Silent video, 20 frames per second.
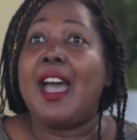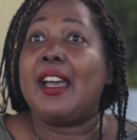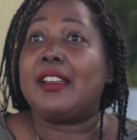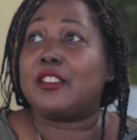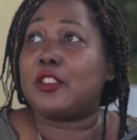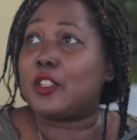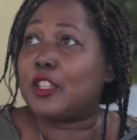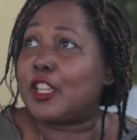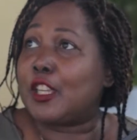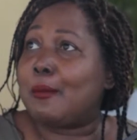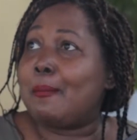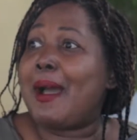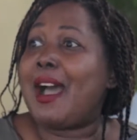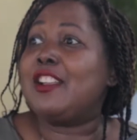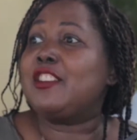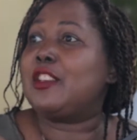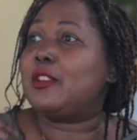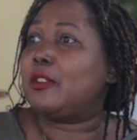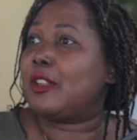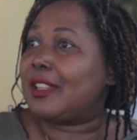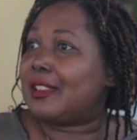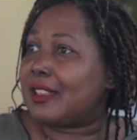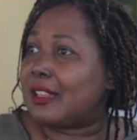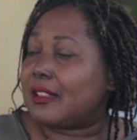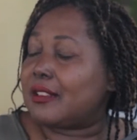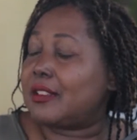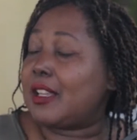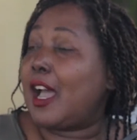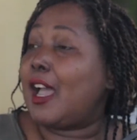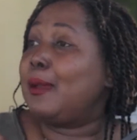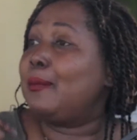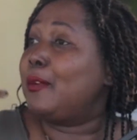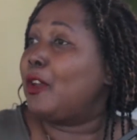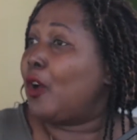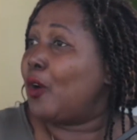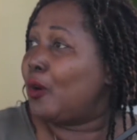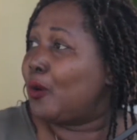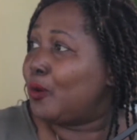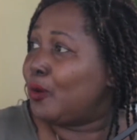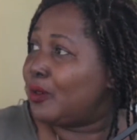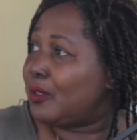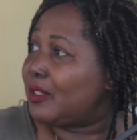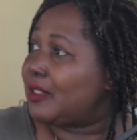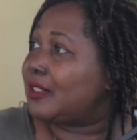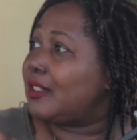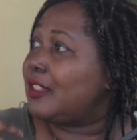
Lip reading: So can you imagine as time goes,